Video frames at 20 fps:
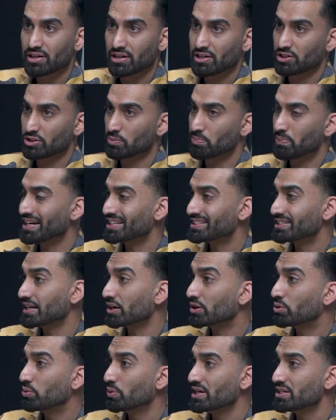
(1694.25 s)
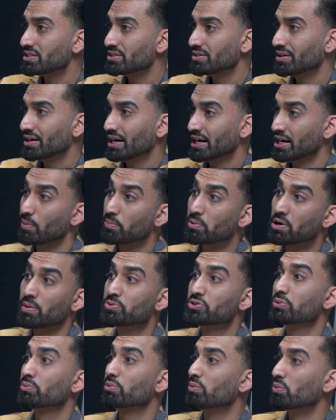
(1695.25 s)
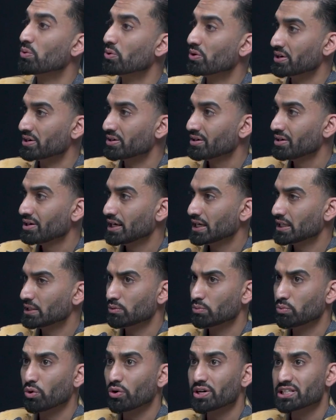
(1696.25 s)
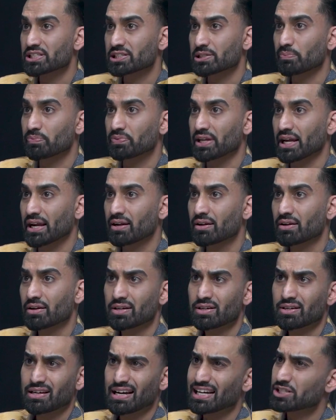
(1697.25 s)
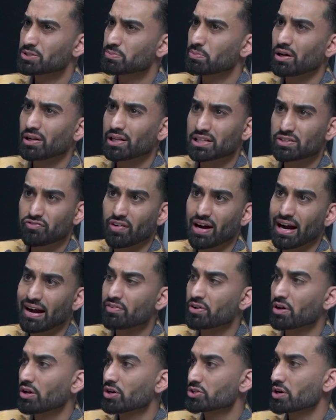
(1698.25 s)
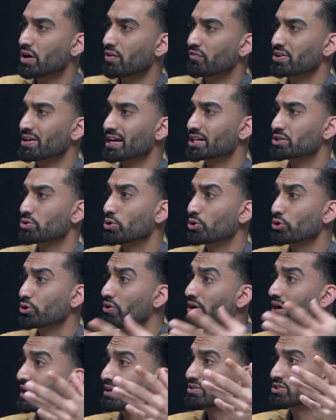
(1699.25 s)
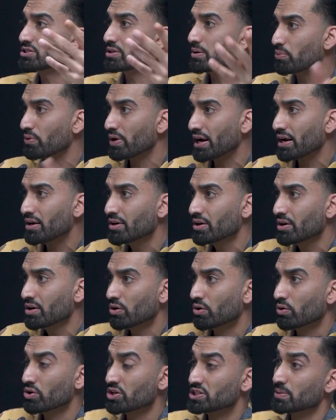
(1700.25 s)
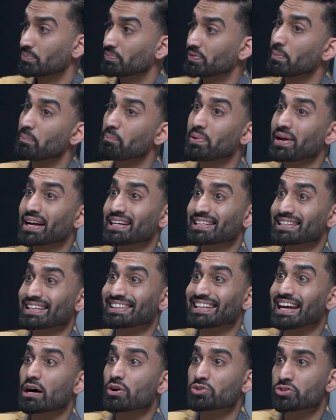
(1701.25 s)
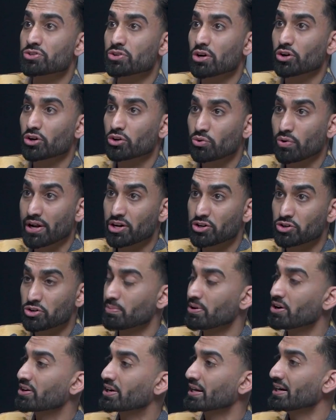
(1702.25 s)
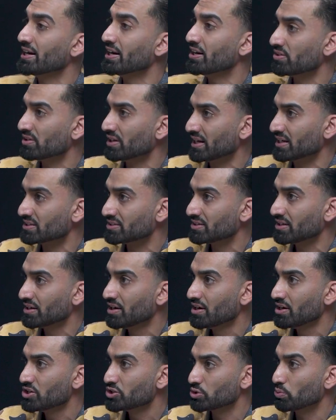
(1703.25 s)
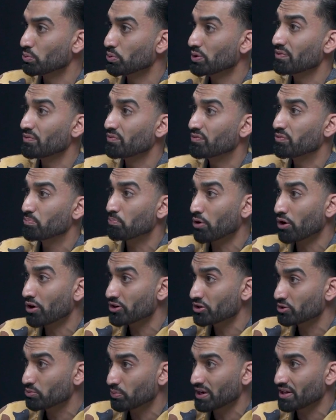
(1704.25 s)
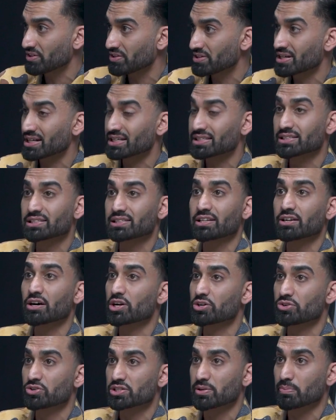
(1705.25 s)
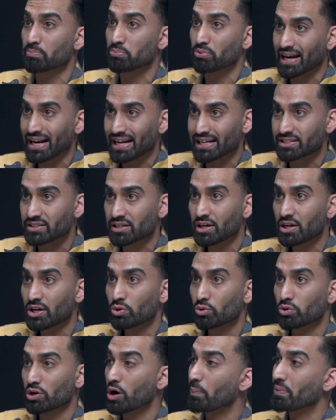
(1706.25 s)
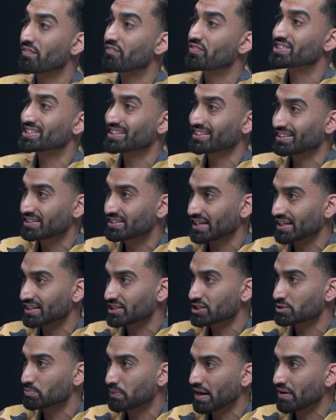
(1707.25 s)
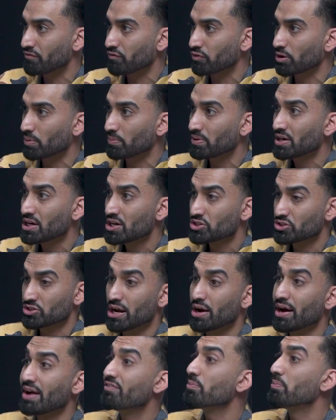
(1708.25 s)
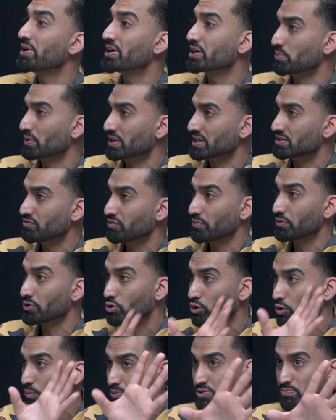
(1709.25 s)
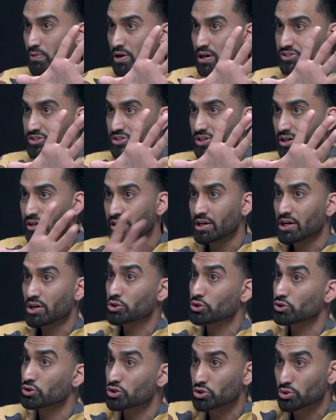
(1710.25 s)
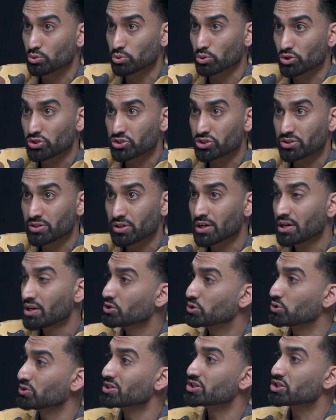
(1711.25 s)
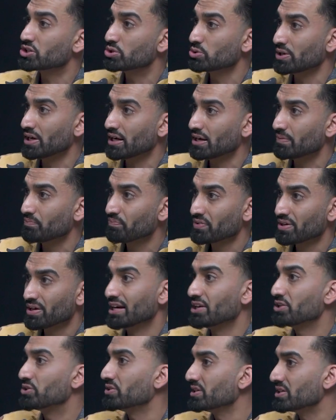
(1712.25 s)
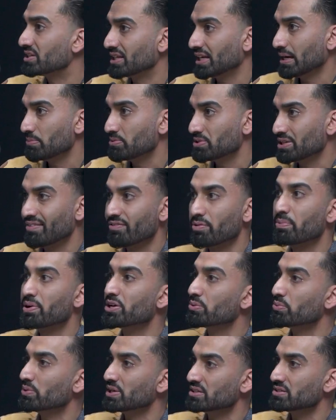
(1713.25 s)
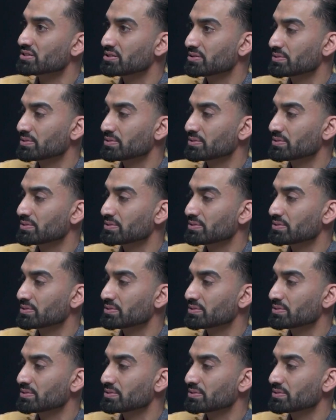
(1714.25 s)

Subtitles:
You pass that quiz, and up comes a reward. And the reward is something as small as $5 off your next order at Subway, or something big as $1,000 credit to American Airlines. So we're partnered with dozens and hundreds of brands who are helping facilitate this platform. So now everybody wins, from the corporate sponsor to the schools to the student and to the teams, and everybody wins.